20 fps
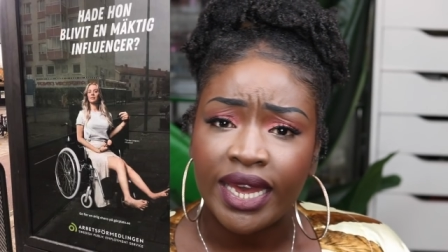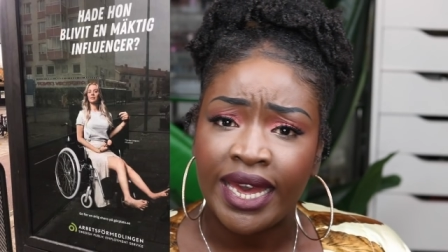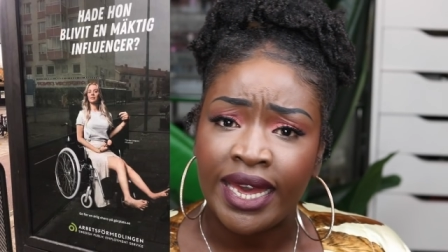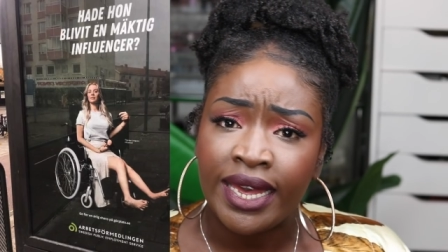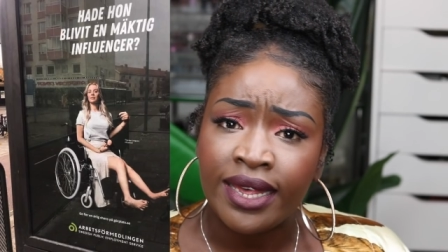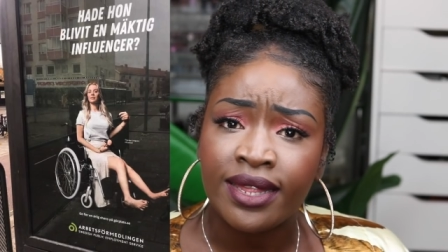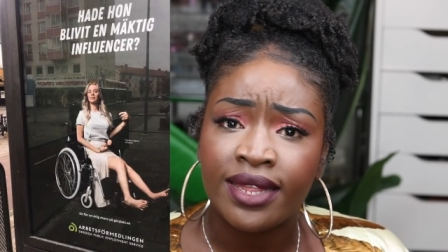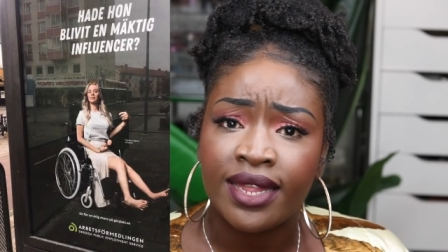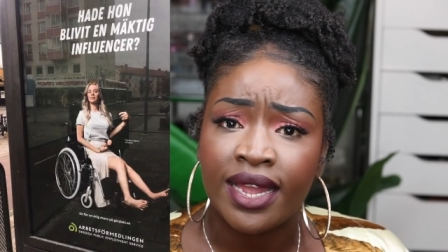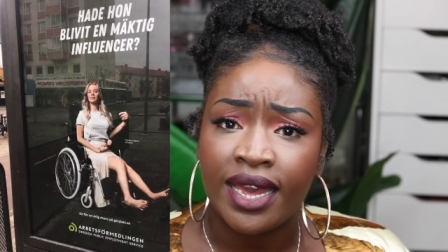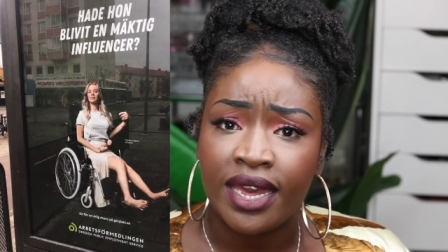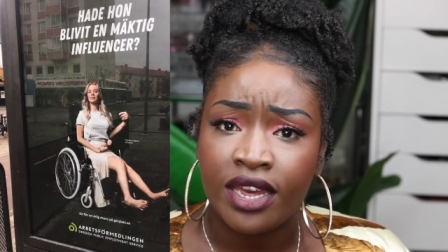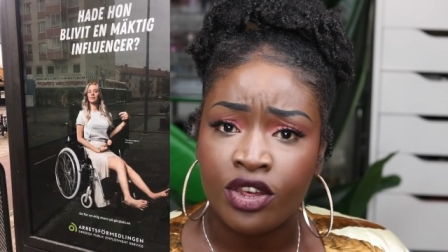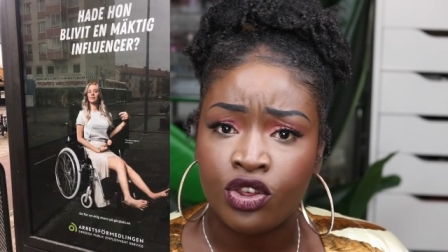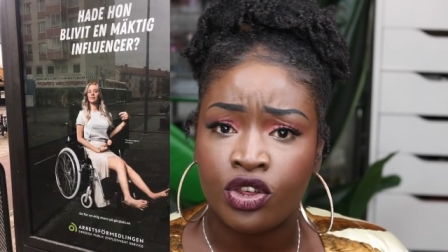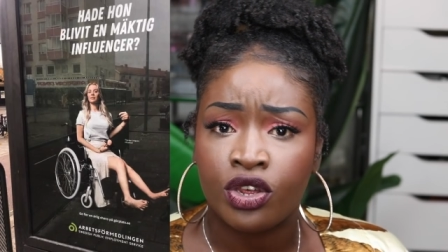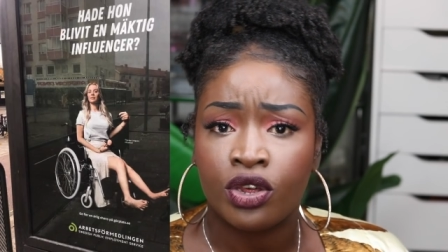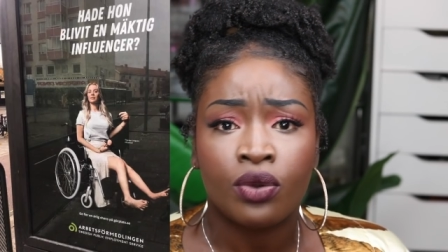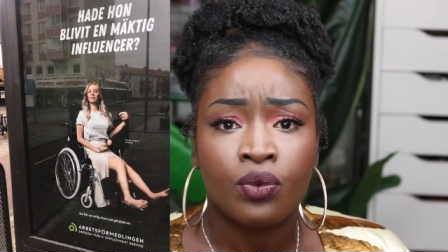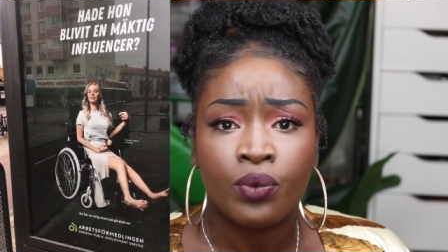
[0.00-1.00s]
is the
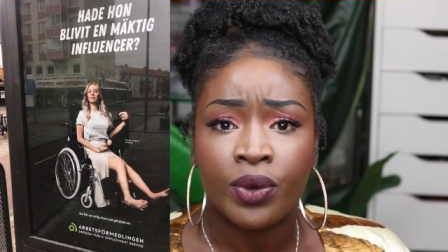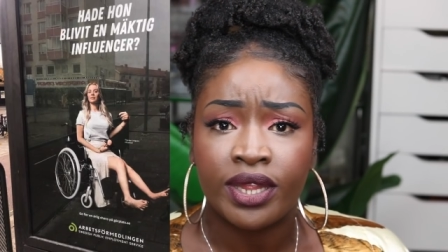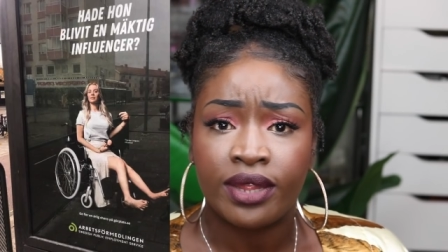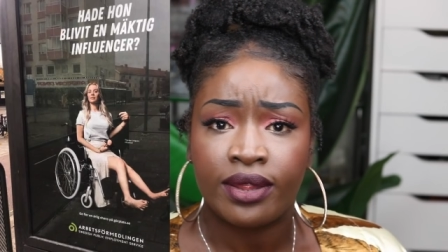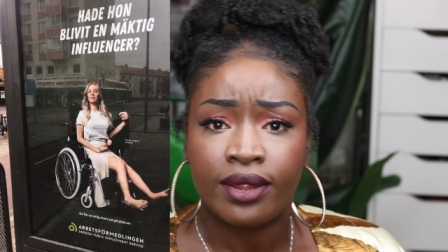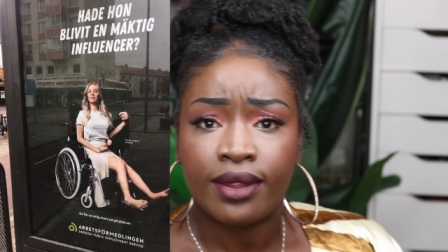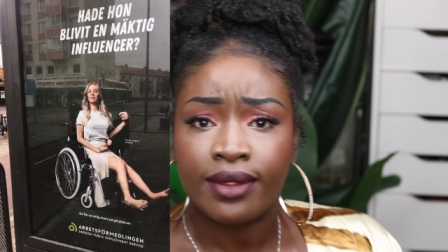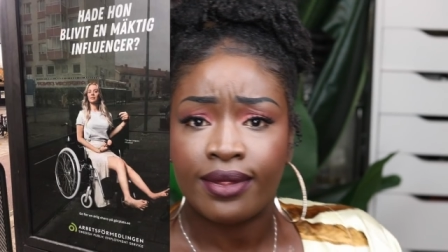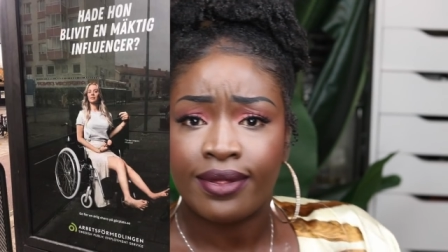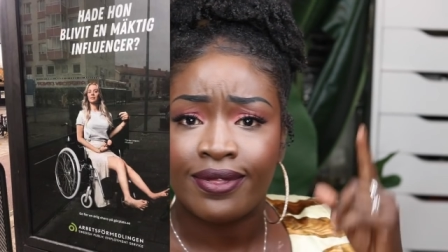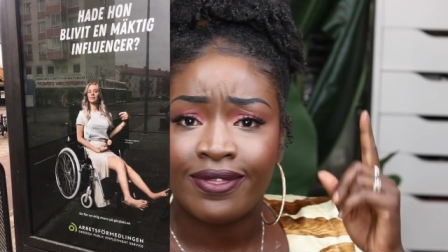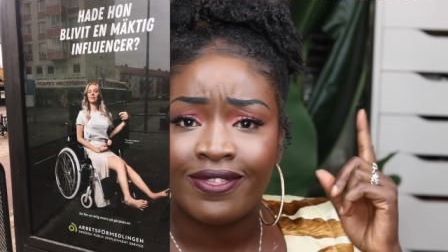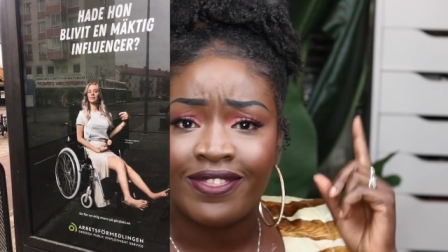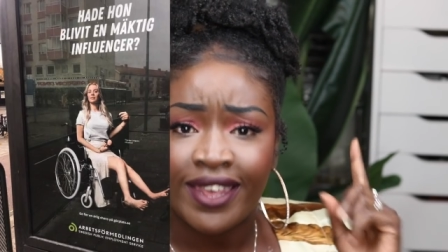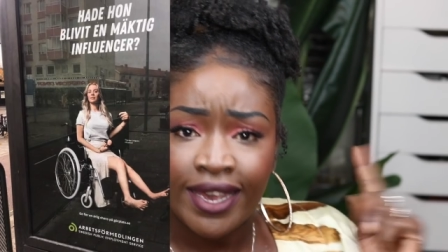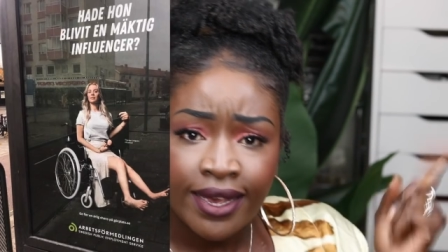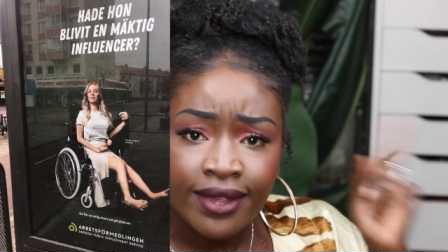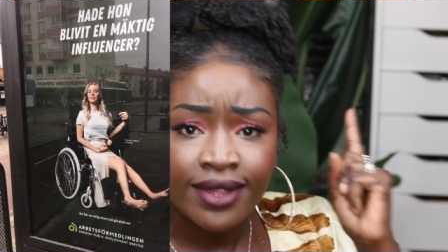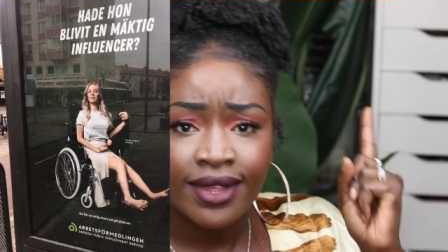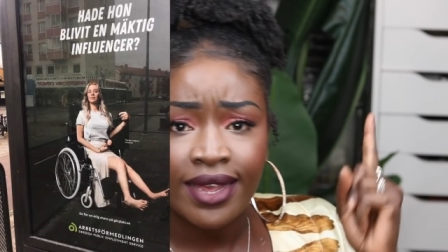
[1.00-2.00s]
issue with
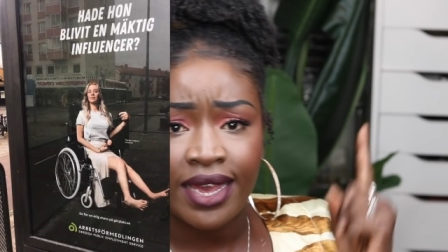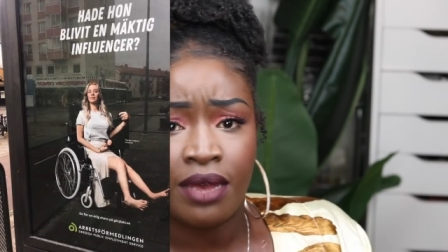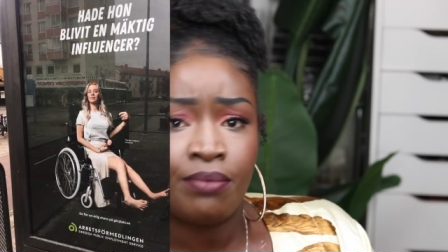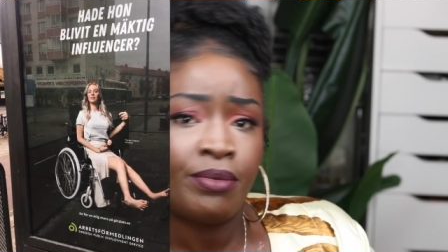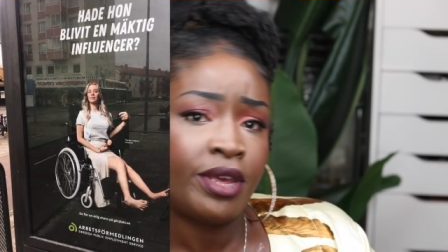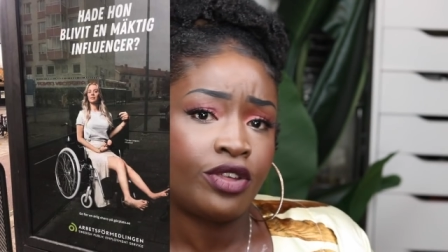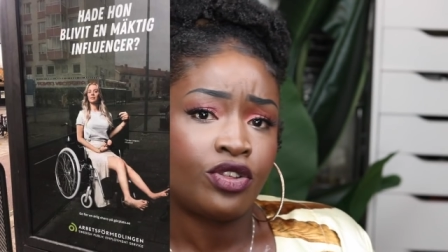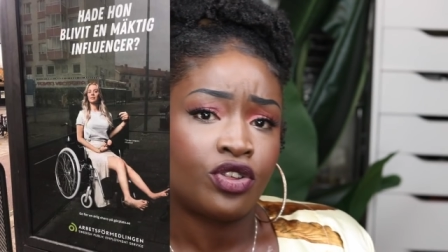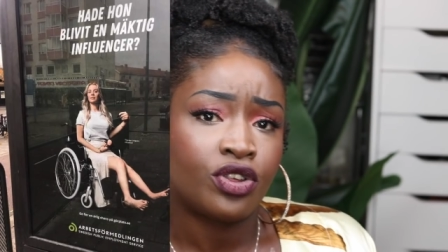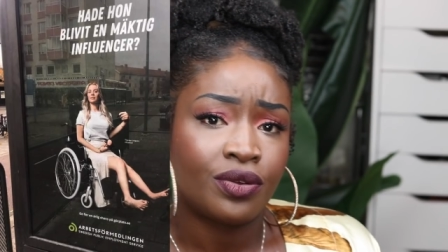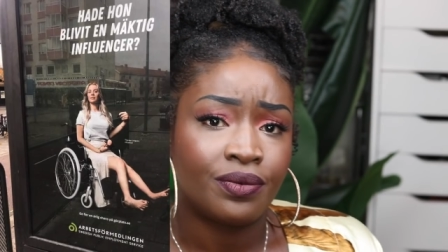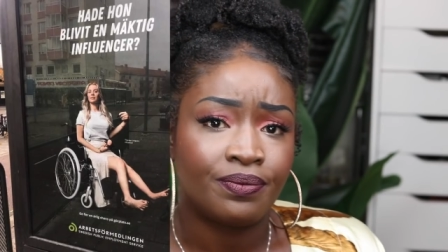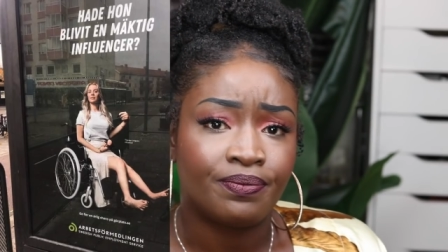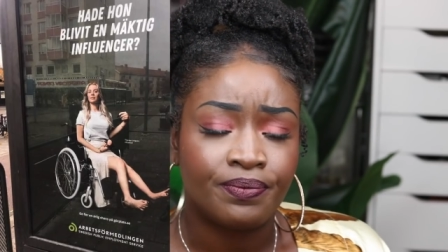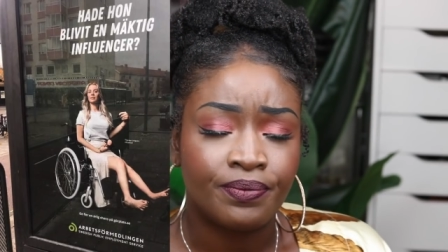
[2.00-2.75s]
this image?